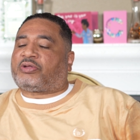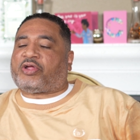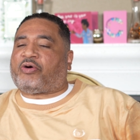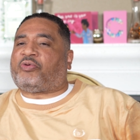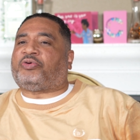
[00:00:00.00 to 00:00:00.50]

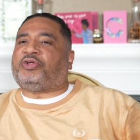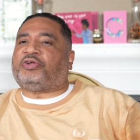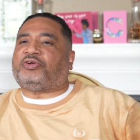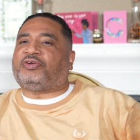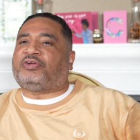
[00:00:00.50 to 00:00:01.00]
y'all won't
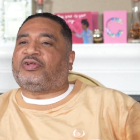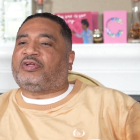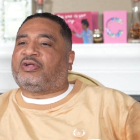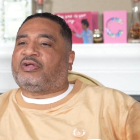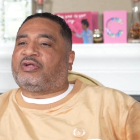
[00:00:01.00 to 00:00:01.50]
hear,
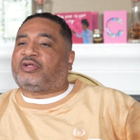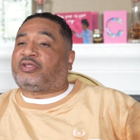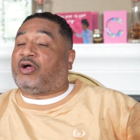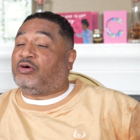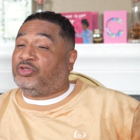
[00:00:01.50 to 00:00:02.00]

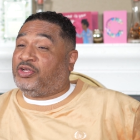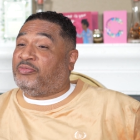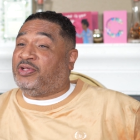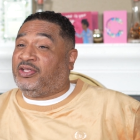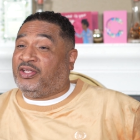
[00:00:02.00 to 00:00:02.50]
y'all gonna hear
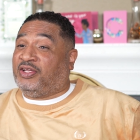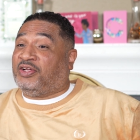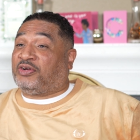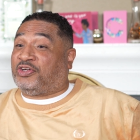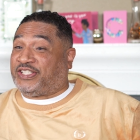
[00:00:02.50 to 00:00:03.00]
me
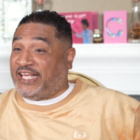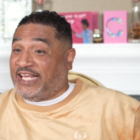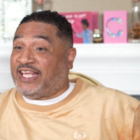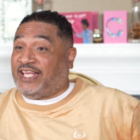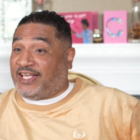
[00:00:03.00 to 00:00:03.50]

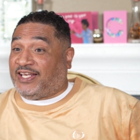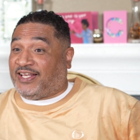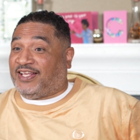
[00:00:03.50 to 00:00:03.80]
critiquing